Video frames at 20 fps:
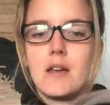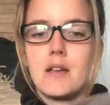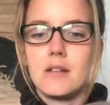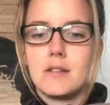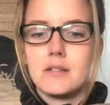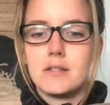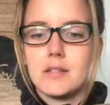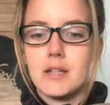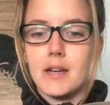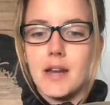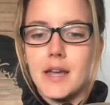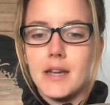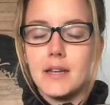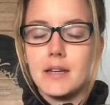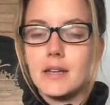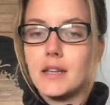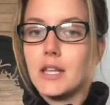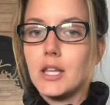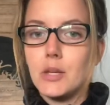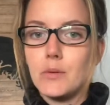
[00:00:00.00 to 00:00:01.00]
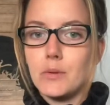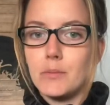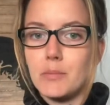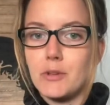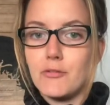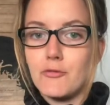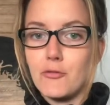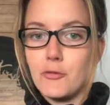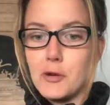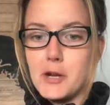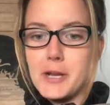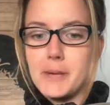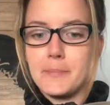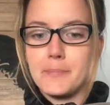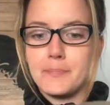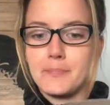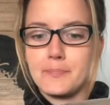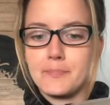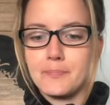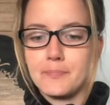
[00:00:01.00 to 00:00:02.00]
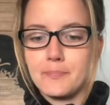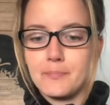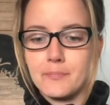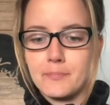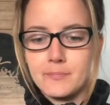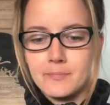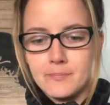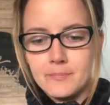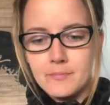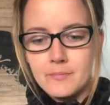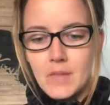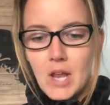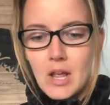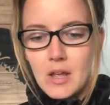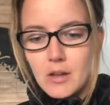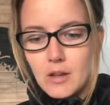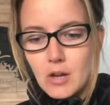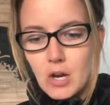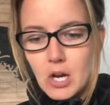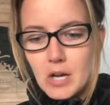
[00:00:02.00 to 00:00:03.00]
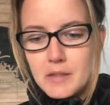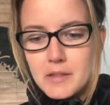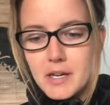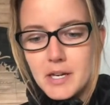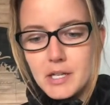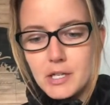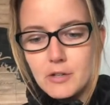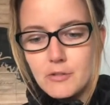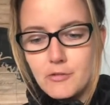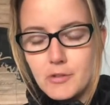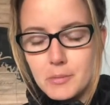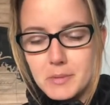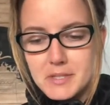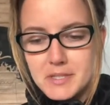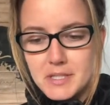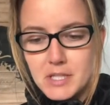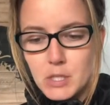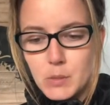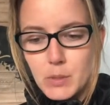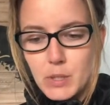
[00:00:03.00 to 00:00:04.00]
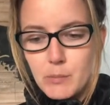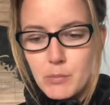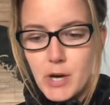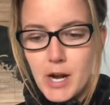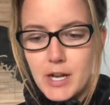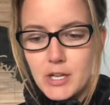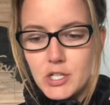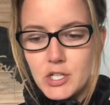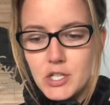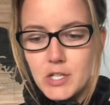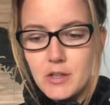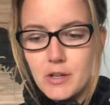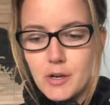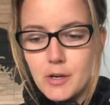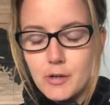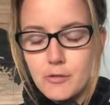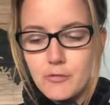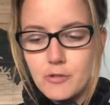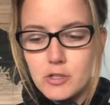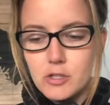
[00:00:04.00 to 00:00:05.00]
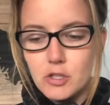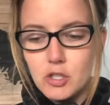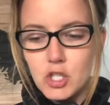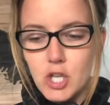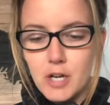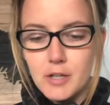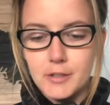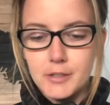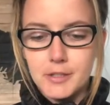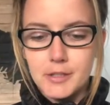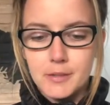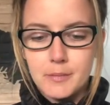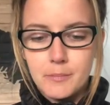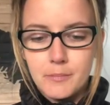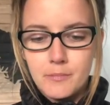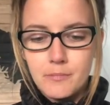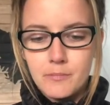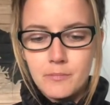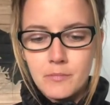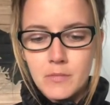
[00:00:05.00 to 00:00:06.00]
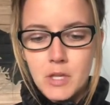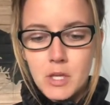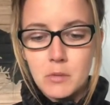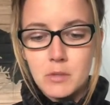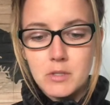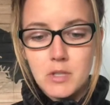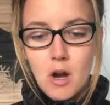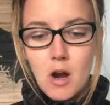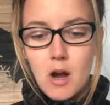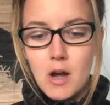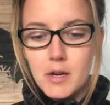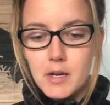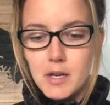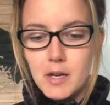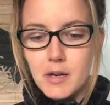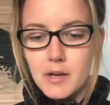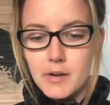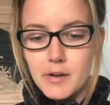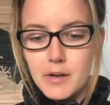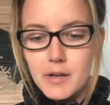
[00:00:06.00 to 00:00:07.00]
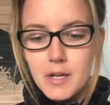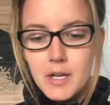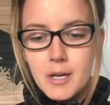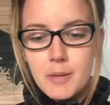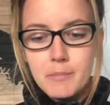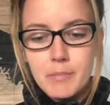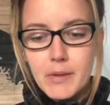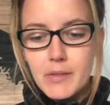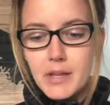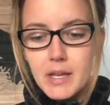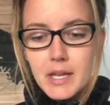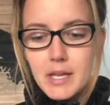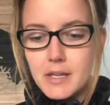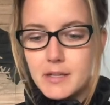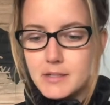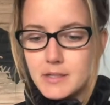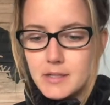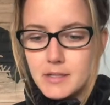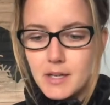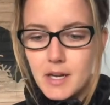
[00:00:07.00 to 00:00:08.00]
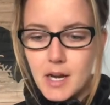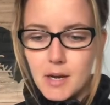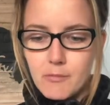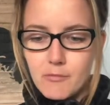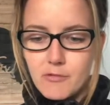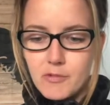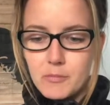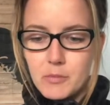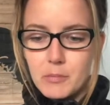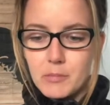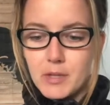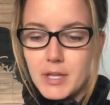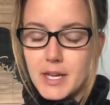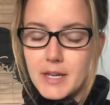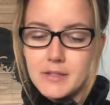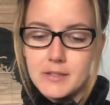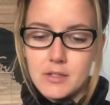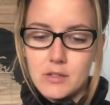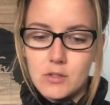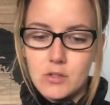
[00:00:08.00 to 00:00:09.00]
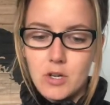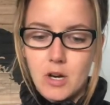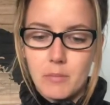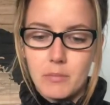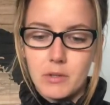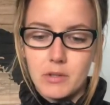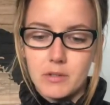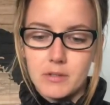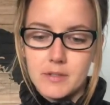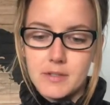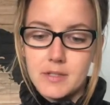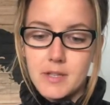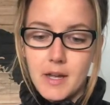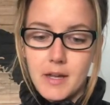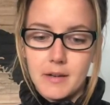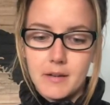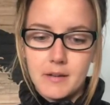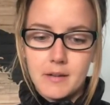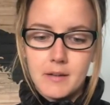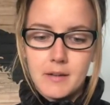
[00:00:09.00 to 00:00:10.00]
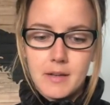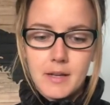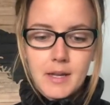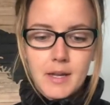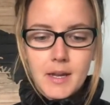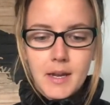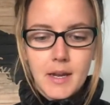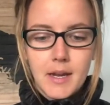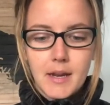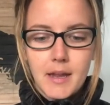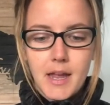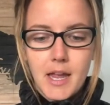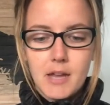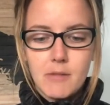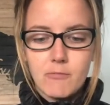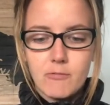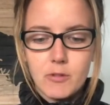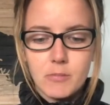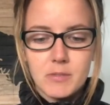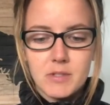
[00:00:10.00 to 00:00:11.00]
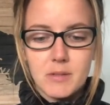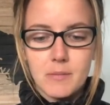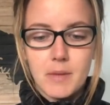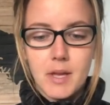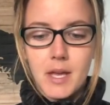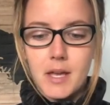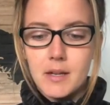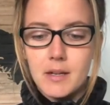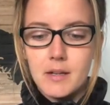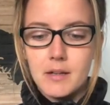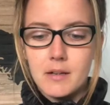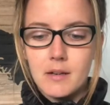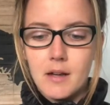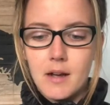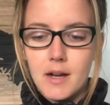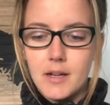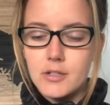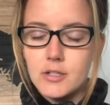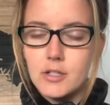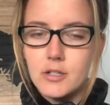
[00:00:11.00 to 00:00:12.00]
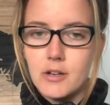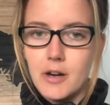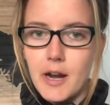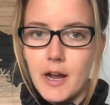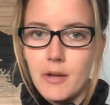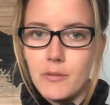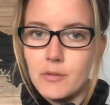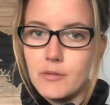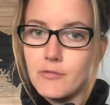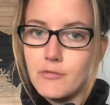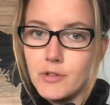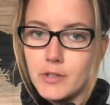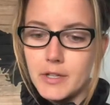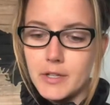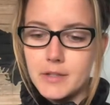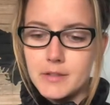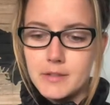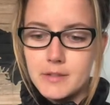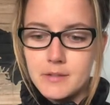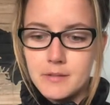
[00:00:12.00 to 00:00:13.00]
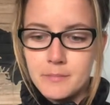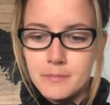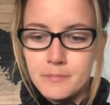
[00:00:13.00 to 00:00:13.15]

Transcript: Tonight he would be free. Goth hung from a sinewy branch in the artificial jungle. It was hot here, but the heat didn't come from the blazing tropical sun. It came from some hidden, underground furnace.